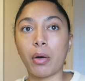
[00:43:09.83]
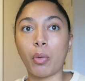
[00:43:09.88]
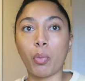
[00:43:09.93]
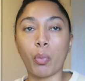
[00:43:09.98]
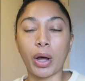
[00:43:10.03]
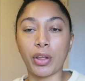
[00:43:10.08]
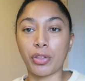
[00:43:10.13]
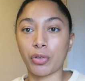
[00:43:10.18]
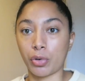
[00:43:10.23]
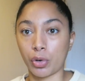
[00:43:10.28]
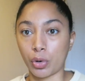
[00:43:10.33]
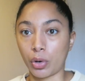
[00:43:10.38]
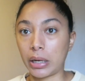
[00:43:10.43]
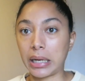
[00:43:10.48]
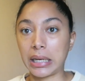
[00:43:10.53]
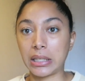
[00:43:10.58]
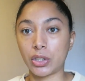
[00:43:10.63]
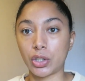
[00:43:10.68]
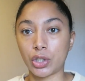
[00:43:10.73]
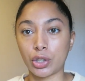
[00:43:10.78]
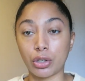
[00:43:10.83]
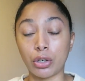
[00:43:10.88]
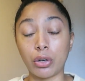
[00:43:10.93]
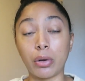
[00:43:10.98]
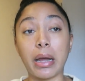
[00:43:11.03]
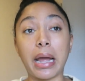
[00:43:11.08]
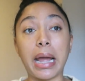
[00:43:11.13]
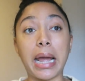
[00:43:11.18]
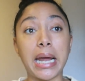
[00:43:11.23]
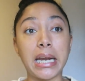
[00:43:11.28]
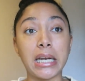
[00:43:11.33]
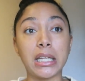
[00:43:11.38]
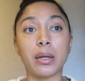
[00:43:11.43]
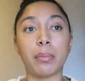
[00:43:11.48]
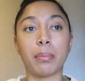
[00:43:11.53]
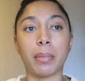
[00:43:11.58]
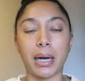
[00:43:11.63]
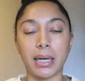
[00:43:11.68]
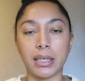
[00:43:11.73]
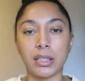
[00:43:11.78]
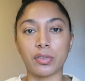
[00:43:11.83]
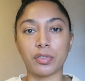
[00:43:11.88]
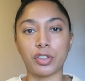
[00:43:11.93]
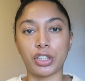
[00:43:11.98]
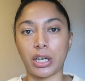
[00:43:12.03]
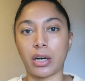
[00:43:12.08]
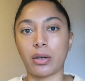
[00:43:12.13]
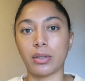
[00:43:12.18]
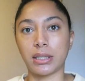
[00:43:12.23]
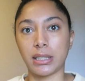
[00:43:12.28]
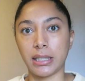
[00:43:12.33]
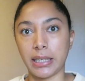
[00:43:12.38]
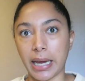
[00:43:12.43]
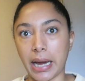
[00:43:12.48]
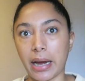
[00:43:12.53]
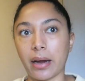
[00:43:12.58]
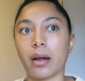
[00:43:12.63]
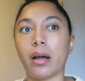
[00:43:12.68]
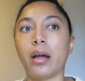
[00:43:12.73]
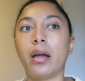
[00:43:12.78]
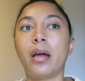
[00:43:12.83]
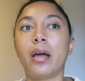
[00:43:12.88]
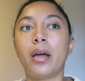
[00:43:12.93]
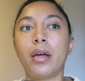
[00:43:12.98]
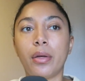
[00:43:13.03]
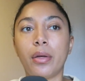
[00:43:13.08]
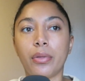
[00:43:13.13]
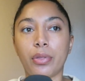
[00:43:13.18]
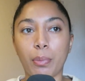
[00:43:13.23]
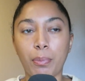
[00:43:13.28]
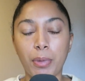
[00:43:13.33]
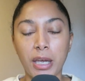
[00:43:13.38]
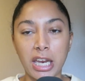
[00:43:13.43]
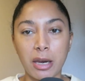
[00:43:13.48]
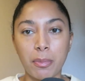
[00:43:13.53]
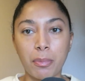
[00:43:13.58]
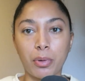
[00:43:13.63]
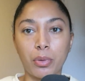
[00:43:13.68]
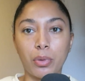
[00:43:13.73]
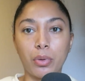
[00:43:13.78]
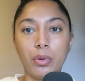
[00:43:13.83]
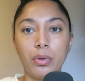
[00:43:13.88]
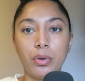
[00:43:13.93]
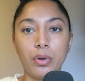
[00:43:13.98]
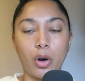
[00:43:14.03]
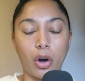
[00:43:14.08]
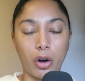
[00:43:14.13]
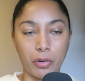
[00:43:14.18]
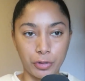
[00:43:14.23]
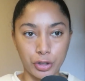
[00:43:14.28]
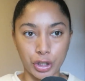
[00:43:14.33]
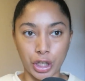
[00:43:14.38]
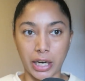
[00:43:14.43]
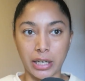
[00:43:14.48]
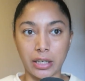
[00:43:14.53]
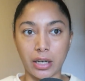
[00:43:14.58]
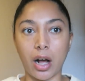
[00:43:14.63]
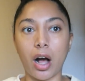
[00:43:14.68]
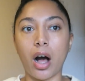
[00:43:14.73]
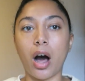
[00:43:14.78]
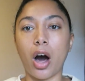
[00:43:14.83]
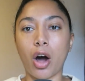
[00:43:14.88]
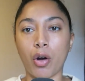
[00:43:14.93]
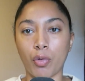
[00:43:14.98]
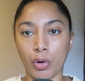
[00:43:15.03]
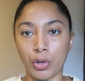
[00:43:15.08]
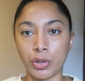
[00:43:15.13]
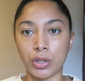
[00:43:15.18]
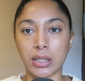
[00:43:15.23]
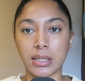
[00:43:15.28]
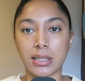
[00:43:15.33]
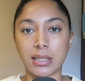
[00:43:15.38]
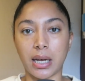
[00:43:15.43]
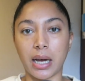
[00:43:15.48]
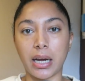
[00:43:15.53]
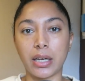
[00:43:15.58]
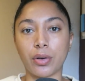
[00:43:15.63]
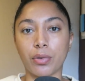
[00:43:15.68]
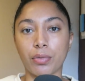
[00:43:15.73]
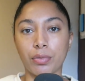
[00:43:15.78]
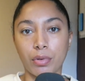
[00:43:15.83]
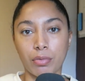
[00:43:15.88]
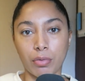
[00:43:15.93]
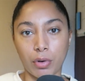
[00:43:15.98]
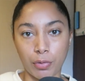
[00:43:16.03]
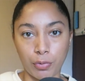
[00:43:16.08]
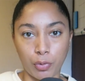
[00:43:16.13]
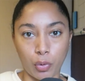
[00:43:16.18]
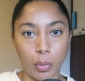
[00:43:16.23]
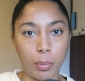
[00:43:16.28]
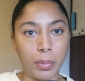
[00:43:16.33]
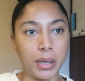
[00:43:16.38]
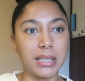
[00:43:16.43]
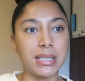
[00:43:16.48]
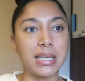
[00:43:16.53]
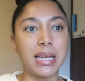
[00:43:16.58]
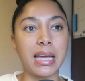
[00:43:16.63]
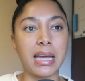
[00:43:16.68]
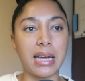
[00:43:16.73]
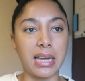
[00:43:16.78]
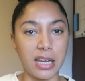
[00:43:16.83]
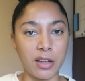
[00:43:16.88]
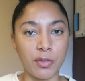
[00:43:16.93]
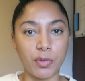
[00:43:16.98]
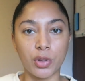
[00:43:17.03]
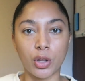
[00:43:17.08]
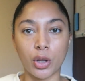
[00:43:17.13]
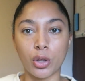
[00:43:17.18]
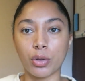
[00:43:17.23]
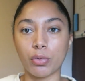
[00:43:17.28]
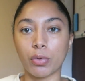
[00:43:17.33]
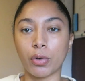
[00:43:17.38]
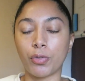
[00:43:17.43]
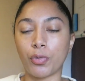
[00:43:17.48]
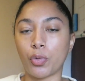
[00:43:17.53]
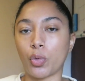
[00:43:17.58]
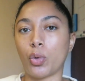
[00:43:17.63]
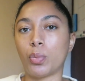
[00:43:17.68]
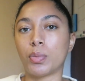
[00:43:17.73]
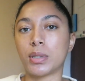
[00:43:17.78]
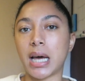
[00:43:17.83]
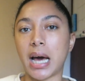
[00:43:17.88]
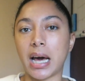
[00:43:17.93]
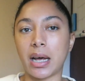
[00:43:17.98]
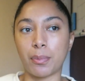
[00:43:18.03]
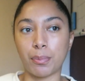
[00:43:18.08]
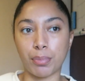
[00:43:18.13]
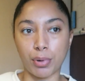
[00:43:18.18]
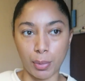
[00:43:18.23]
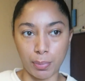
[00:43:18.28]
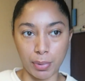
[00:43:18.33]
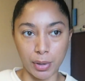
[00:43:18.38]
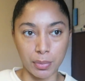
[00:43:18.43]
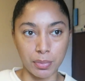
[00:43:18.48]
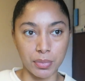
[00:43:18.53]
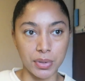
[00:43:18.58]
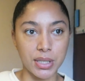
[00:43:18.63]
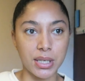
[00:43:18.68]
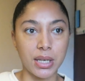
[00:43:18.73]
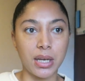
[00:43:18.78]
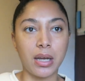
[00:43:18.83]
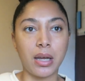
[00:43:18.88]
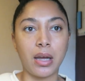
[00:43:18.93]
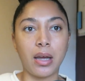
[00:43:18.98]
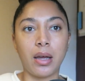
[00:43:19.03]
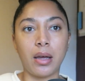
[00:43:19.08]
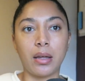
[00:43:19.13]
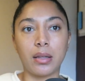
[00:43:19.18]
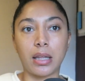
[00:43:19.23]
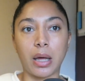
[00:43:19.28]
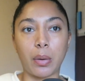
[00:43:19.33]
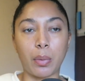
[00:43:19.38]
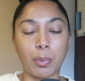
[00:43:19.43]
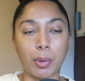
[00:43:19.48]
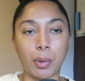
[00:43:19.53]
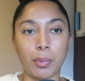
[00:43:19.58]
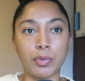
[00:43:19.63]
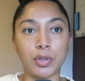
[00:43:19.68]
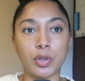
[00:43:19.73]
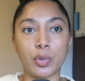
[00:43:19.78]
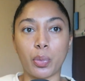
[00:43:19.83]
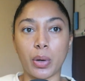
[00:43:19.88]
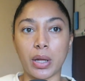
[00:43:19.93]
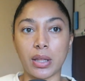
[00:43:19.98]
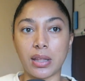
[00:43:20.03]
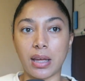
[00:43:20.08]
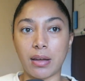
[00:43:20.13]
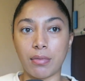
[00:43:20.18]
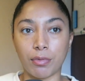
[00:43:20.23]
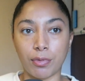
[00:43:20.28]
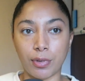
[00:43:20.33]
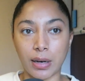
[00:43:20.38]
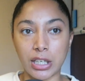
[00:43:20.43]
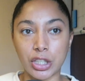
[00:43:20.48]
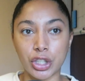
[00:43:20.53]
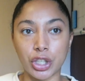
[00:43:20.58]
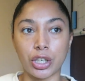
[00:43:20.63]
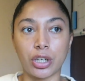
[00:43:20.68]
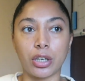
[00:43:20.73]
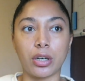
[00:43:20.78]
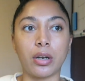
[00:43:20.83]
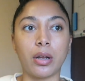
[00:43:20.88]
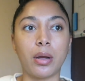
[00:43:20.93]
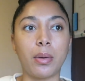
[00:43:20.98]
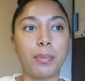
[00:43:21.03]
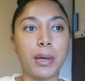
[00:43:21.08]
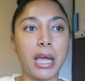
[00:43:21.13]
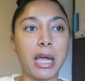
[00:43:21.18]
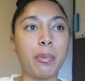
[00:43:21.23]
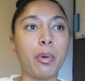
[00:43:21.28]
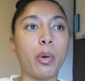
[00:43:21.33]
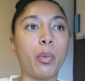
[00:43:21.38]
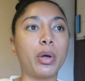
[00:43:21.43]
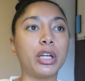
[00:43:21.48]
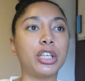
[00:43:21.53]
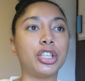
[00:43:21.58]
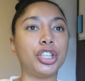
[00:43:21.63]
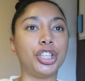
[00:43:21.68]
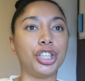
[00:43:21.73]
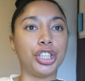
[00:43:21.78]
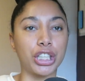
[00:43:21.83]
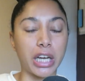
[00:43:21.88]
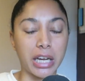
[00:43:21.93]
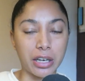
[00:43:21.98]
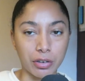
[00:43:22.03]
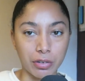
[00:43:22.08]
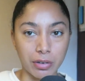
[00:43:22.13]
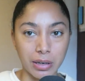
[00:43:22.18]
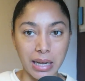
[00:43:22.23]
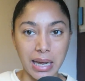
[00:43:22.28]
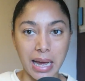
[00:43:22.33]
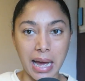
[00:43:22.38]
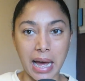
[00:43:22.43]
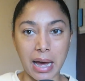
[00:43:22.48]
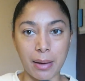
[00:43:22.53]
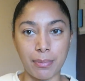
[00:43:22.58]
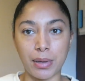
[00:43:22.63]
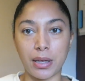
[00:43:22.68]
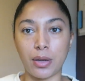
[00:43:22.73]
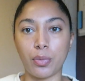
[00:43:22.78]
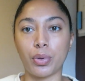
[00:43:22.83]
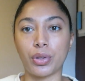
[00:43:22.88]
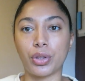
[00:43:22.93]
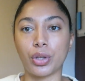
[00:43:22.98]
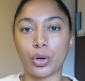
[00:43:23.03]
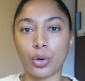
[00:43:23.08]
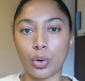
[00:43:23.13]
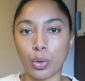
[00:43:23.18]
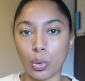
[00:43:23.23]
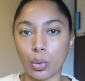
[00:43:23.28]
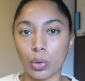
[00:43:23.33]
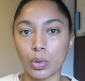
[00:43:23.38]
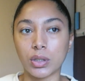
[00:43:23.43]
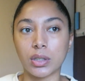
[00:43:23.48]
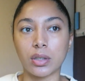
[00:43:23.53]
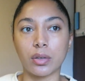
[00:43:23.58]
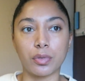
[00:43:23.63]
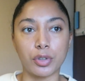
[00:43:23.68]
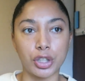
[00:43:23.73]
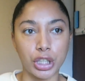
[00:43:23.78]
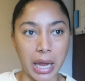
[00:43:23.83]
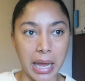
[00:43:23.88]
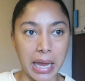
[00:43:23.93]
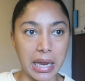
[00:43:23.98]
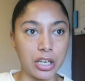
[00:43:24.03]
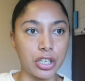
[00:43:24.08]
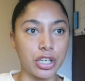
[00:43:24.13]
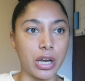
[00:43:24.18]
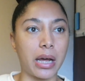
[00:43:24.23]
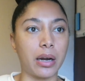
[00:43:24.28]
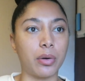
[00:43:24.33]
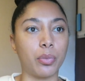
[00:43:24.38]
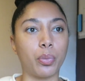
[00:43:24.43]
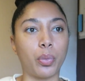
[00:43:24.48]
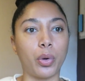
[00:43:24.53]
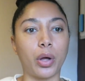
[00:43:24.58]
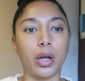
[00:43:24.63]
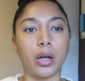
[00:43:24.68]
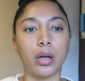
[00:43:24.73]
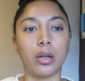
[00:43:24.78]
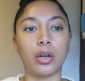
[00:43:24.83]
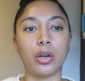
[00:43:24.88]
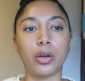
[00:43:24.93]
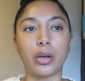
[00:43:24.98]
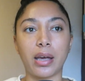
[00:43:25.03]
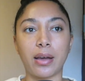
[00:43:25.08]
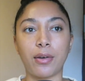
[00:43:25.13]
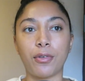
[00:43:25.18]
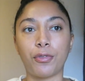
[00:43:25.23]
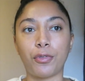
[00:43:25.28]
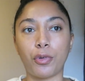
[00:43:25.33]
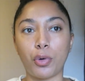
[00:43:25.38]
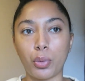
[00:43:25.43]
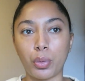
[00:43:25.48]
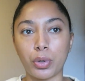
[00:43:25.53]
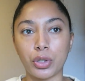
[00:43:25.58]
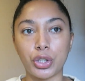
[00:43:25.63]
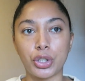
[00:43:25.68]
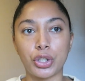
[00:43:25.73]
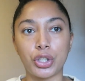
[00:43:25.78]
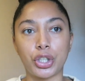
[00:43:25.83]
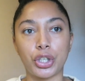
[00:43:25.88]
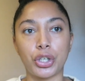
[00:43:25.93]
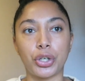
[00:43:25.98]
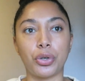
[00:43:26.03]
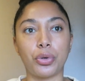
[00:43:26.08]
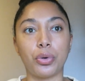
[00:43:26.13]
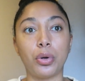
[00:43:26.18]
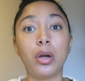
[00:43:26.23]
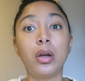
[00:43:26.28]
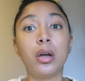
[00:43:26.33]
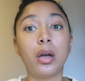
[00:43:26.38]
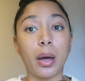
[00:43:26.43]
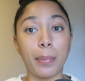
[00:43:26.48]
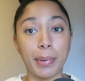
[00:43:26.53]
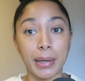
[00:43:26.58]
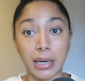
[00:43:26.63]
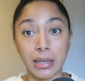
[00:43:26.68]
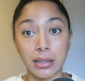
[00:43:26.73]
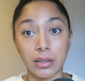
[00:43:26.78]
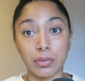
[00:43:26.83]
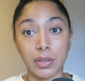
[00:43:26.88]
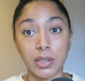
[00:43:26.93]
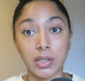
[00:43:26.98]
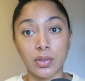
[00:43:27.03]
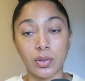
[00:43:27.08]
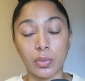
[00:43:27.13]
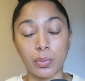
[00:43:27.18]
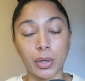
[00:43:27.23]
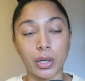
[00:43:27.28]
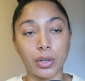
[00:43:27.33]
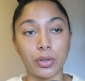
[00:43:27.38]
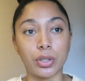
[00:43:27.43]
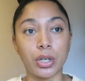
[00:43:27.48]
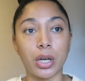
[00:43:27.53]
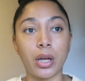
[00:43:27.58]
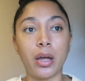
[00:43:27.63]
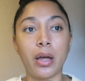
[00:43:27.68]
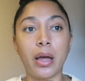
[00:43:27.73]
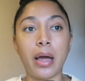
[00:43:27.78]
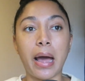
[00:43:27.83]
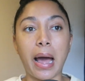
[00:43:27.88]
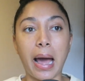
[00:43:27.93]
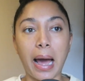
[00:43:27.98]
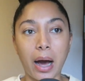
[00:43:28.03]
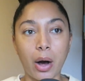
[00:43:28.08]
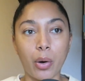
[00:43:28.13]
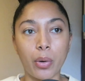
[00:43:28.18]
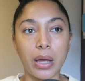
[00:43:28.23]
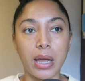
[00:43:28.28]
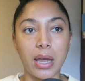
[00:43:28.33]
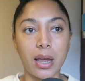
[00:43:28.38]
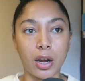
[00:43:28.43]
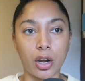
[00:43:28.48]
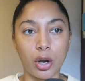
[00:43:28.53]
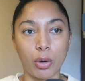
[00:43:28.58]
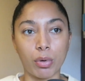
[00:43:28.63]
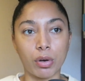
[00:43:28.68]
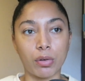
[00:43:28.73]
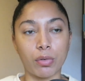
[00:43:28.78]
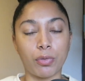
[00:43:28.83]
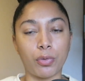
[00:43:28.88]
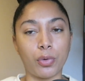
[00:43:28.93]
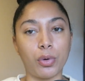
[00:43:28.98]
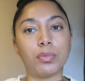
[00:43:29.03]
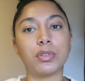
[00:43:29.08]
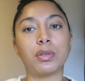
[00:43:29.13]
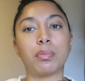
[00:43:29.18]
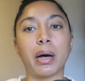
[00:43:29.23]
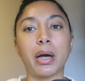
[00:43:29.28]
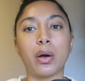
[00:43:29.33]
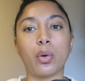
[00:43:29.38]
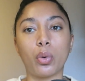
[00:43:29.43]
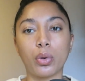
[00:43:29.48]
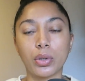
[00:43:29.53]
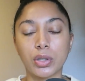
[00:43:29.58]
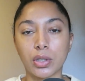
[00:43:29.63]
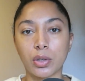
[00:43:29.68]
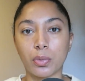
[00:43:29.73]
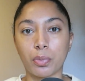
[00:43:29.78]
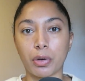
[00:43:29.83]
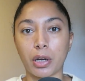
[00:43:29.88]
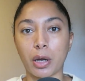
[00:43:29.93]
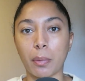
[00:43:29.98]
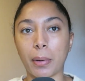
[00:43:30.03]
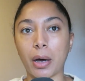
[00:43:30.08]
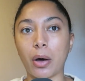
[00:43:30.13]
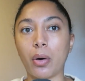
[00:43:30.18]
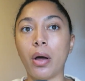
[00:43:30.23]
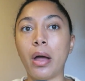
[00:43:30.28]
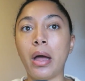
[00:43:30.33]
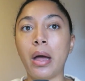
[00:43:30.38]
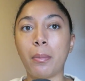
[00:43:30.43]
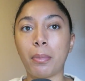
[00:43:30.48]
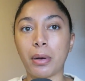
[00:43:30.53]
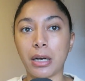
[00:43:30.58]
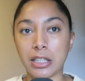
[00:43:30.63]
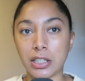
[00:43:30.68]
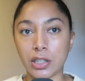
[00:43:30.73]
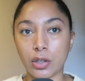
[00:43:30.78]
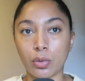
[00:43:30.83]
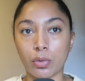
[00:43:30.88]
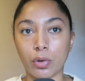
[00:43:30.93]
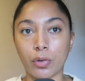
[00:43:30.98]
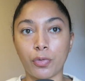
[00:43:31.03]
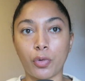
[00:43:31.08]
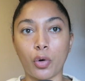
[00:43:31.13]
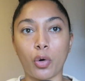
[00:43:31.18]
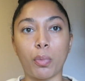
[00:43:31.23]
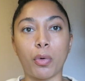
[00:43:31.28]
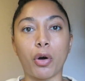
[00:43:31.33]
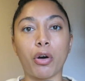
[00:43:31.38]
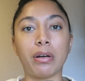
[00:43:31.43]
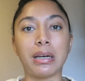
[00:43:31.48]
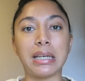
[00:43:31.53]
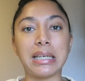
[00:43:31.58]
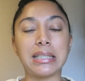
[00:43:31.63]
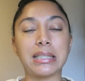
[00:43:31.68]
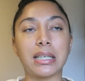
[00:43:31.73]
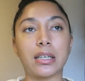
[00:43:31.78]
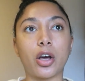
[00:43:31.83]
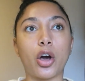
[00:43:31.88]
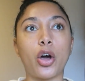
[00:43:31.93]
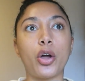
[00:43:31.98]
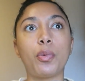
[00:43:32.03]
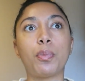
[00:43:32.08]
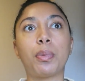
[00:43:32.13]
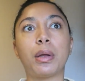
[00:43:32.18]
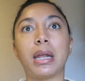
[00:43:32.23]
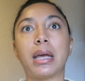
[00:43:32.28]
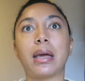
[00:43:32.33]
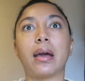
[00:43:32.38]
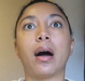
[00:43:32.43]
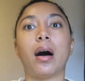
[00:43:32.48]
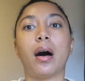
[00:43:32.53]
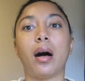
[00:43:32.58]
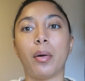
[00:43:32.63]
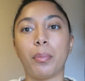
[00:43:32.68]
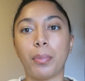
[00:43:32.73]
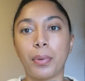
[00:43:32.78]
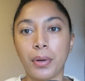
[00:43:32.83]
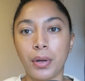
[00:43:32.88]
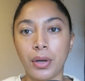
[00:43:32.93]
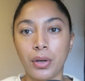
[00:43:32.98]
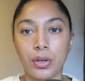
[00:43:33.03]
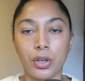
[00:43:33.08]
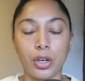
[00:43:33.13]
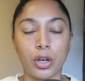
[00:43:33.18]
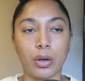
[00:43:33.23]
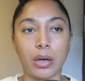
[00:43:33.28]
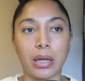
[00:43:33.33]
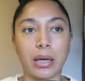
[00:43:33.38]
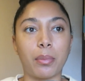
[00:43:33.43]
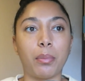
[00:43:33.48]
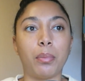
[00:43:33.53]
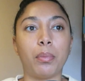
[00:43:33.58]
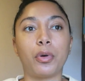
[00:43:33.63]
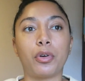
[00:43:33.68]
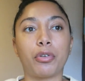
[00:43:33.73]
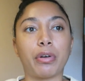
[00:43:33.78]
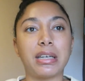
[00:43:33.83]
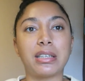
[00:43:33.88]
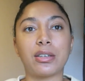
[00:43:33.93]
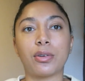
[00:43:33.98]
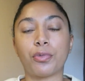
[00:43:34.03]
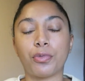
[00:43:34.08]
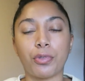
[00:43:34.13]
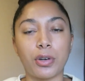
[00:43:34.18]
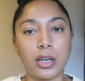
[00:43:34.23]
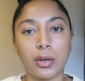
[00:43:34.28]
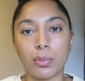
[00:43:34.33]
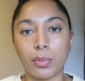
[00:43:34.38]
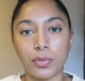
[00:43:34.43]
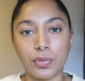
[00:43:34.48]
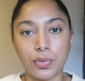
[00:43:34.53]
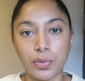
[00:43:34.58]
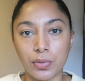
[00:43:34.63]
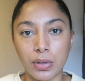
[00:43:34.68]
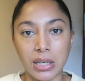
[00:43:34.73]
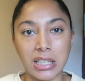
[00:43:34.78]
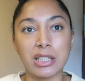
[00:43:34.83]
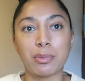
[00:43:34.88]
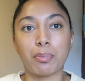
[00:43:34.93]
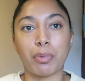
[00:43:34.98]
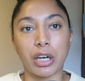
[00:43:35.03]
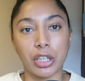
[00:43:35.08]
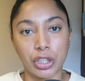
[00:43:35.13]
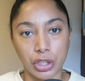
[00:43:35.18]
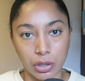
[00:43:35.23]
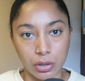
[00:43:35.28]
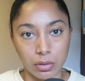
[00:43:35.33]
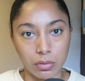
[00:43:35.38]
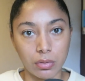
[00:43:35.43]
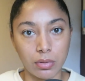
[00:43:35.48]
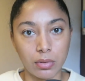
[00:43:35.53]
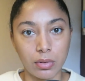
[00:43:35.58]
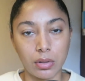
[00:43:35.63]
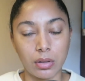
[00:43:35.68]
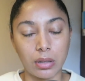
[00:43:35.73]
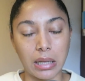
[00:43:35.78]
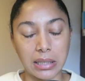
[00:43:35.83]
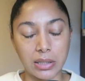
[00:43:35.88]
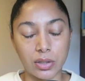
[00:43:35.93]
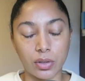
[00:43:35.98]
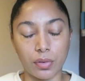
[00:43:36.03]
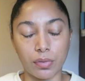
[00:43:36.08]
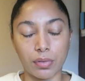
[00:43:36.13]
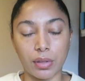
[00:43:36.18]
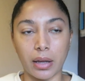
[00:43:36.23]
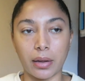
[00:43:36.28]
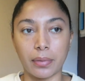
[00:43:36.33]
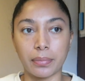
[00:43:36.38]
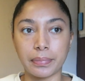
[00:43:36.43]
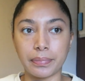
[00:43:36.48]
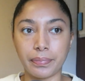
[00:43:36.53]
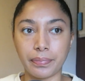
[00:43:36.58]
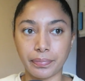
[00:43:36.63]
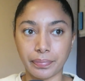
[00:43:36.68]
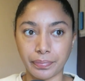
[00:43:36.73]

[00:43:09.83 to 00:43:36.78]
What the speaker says: whether or not it's true, in the mind of Zhao Ziyang, the people of China are on the side of the reformers. Even though the reforms had problems, there were problems with inflation, people were generally happy with the course of change and were looking forward to, a bit like the rest of the world, how economic reforms might also bring about political reform, or at least an opening up, like a greater freedom of expression, that sort of thing.